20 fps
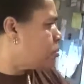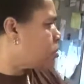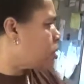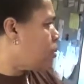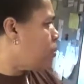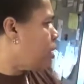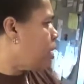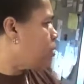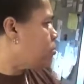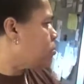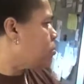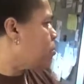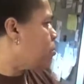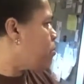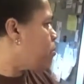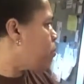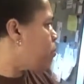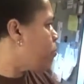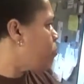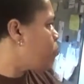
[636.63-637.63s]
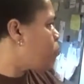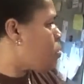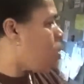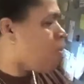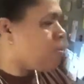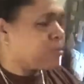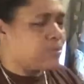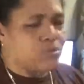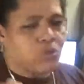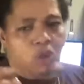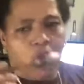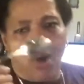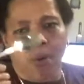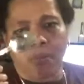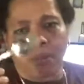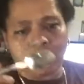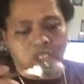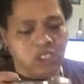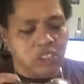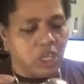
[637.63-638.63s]
Come here. I'm calling
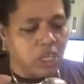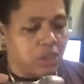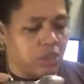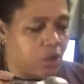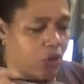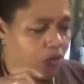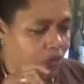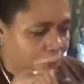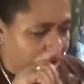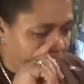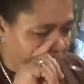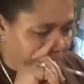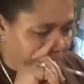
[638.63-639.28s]
my son over.